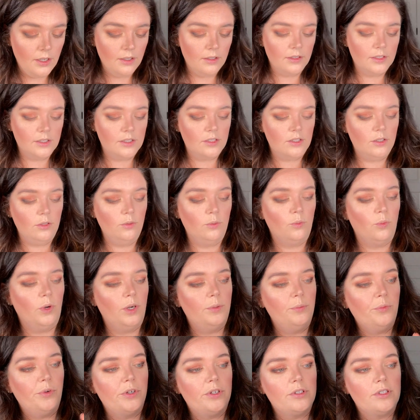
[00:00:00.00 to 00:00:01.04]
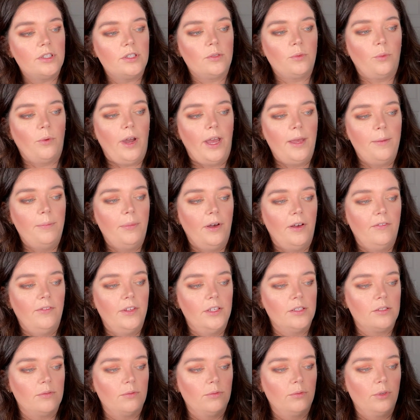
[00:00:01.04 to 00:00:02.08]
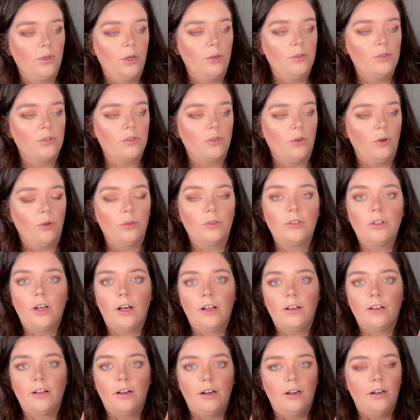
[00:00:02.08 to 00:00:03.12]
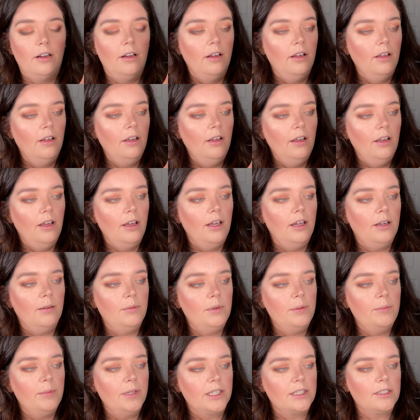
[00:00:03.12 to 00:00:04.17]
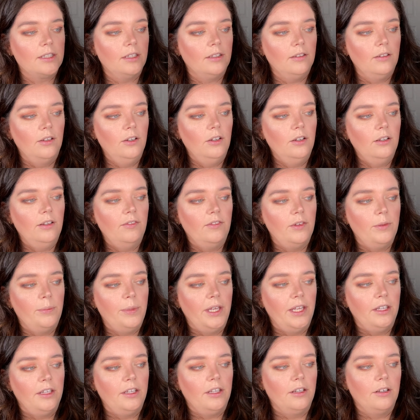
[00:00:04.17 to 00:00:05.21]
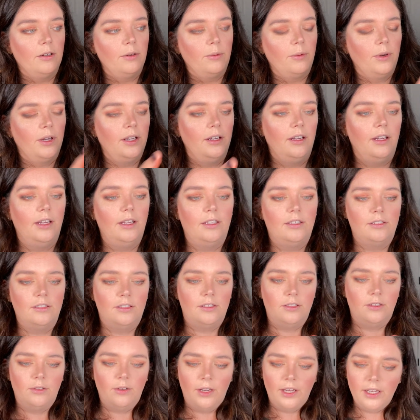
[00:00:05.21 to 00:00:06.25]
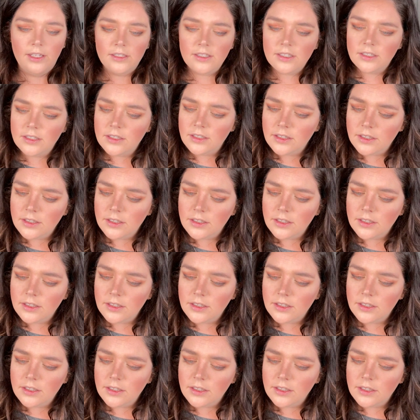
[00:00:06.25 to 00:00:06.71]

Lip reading: Let's do one more swipe of this rose gold color, and I'm going to mix a little of the pinkier one into it.